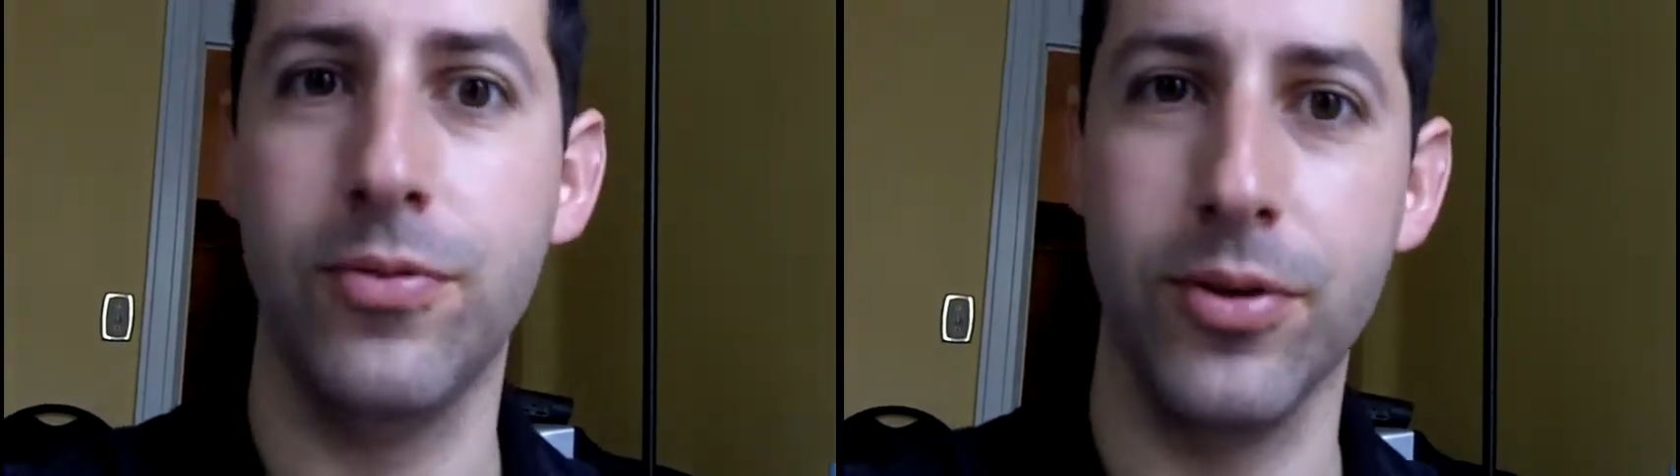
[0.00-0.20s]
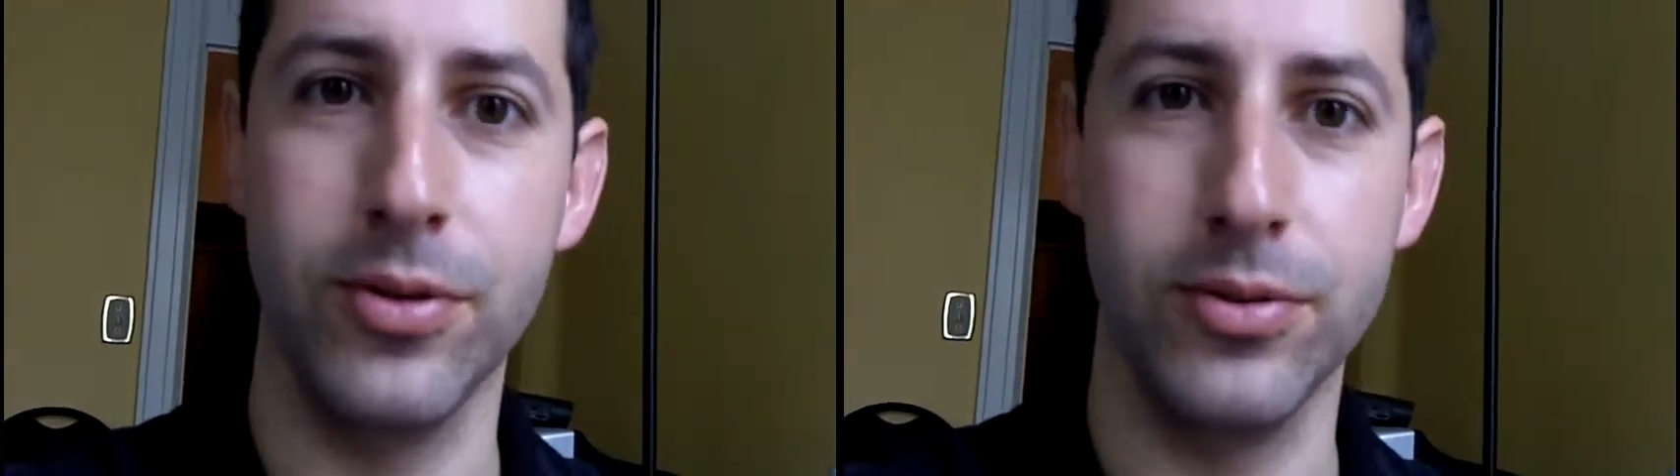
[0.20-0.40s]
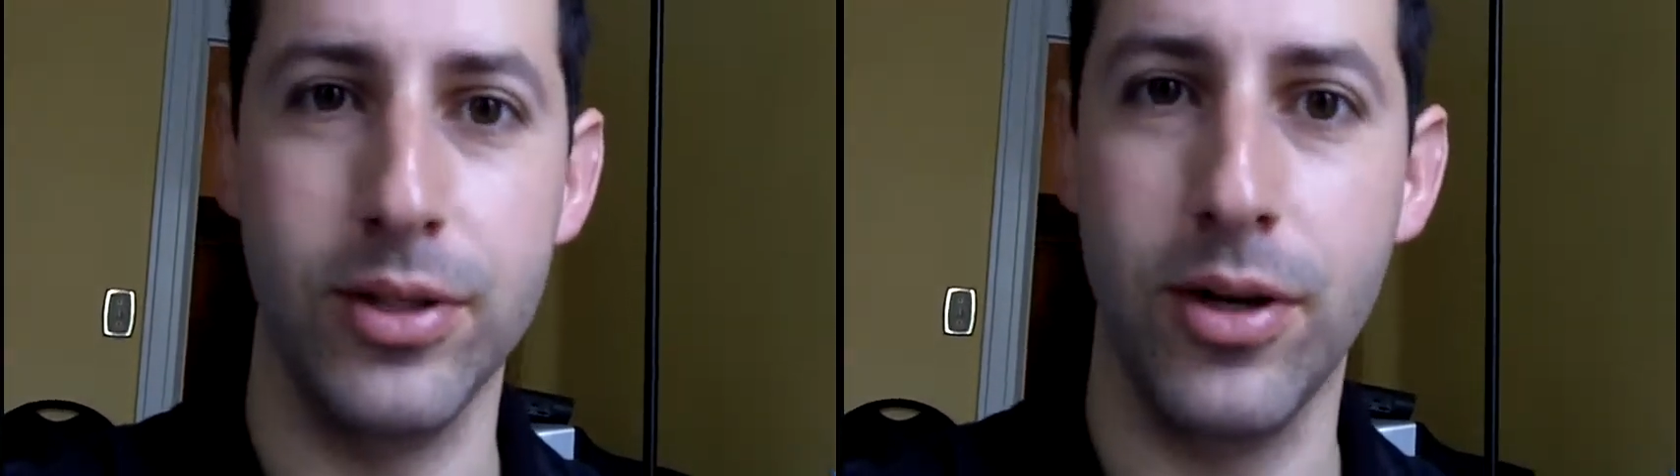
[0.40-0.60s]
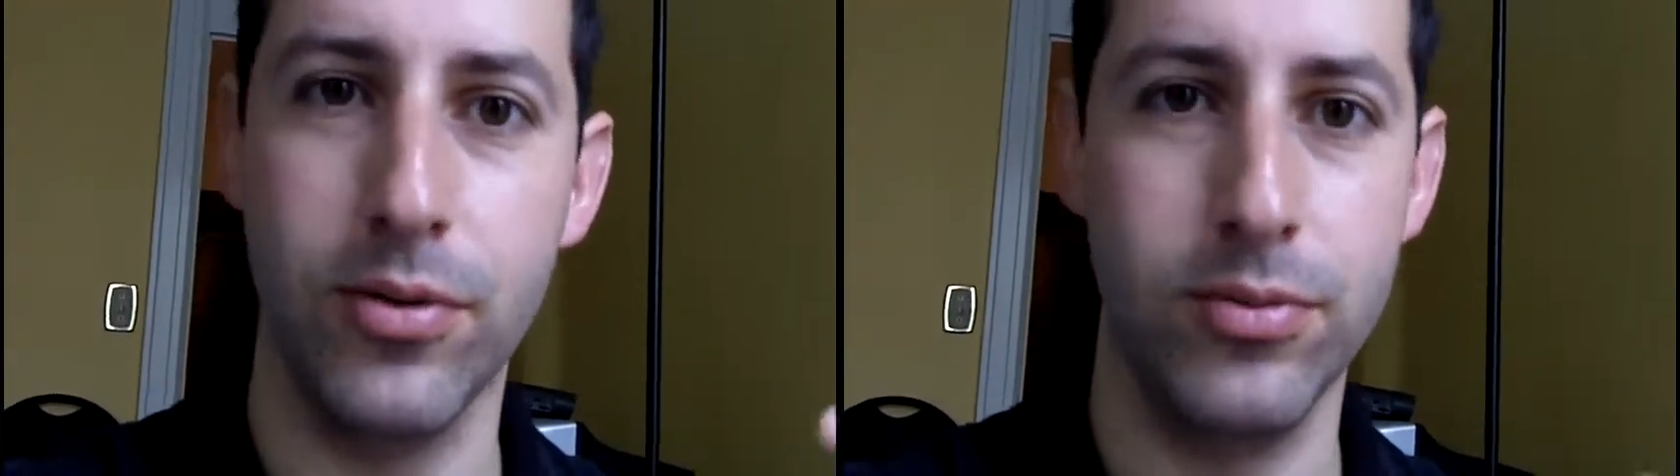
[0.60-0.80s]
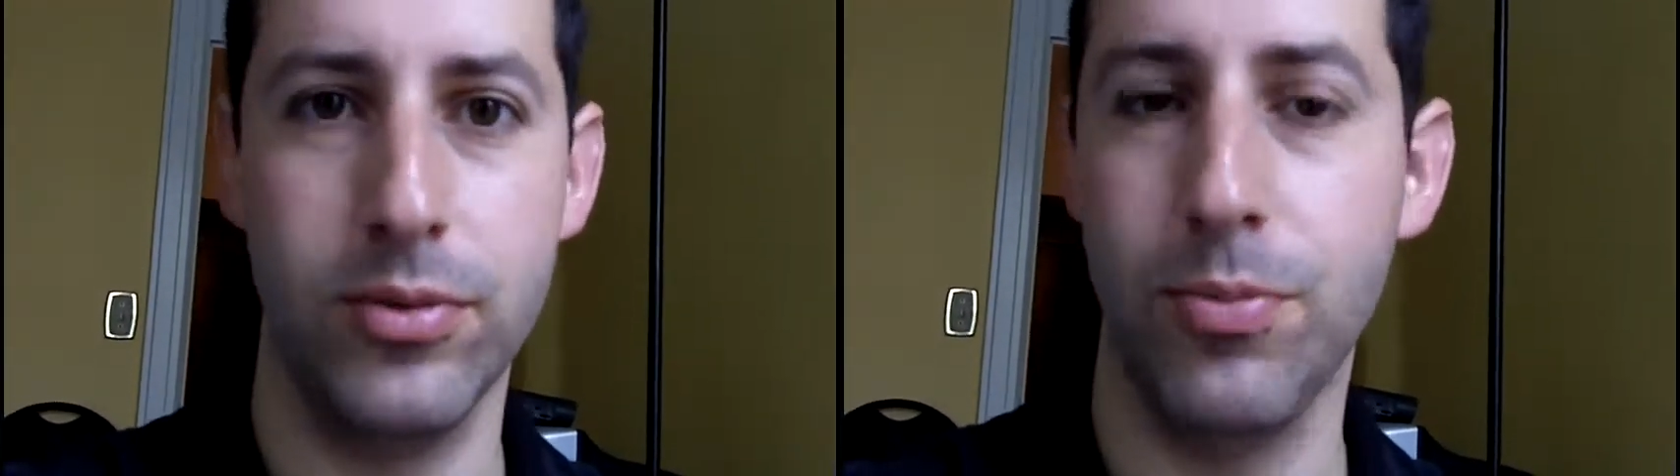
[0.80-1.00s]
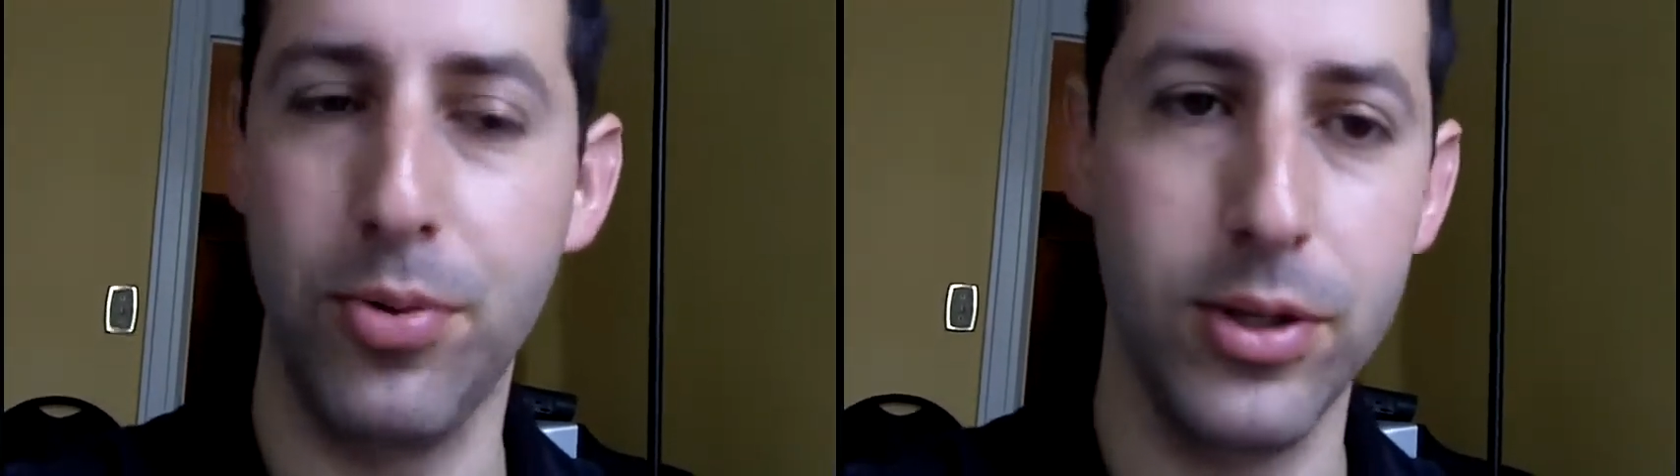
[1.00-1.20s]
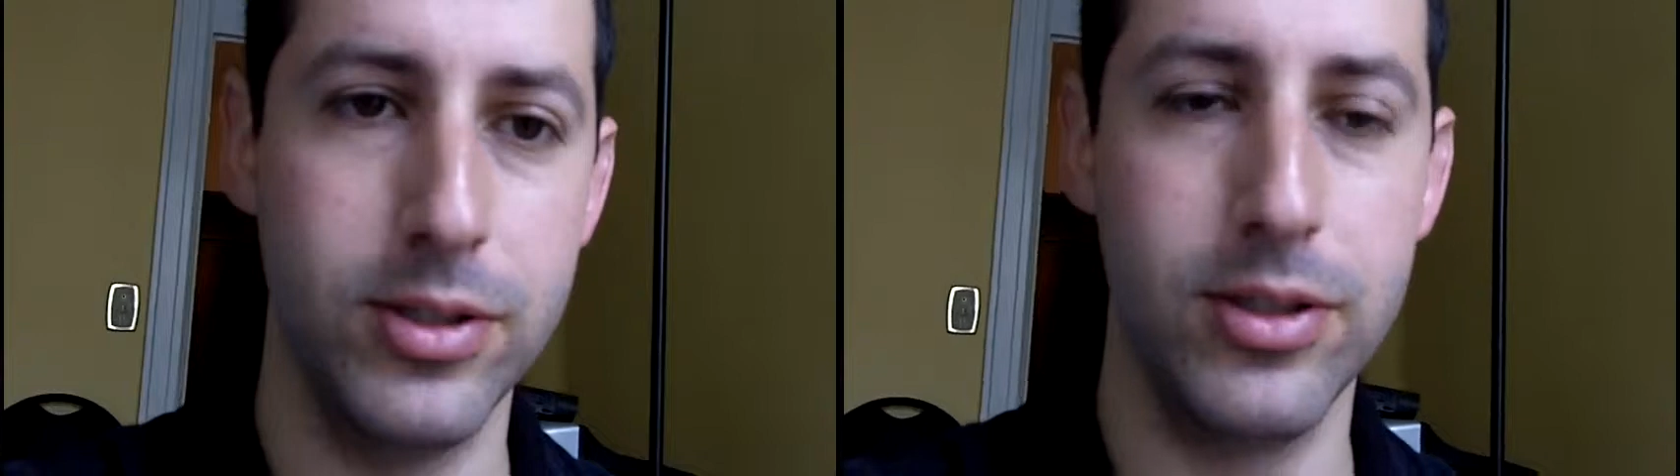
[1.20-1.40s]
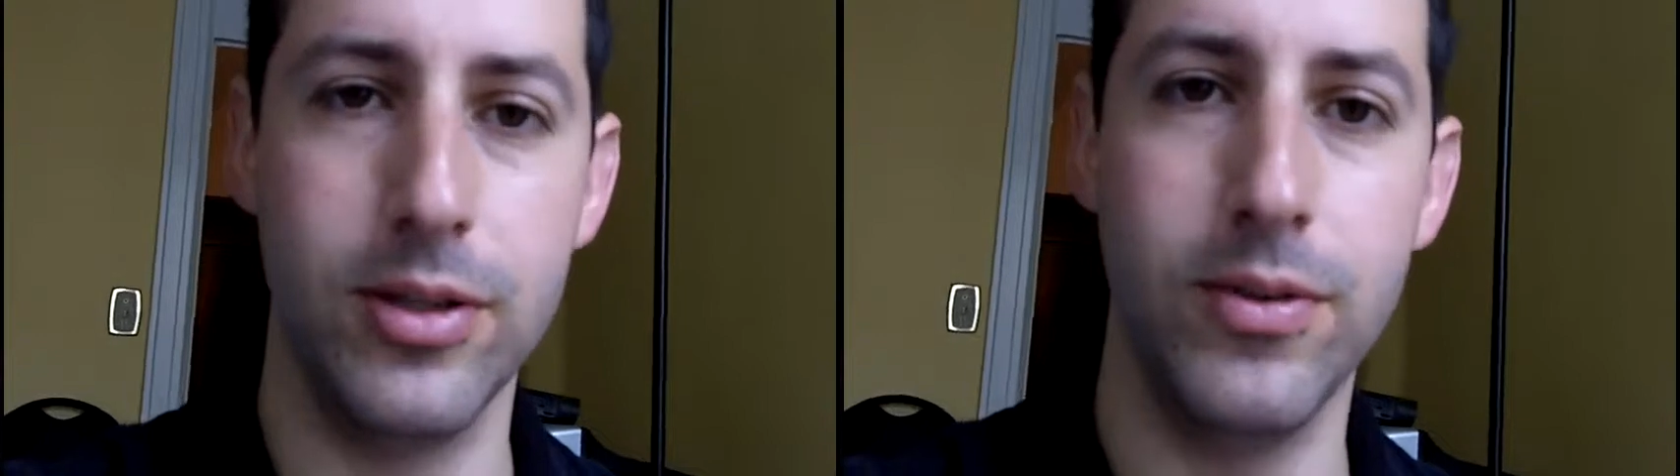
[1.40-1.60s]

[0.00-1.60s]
for, to put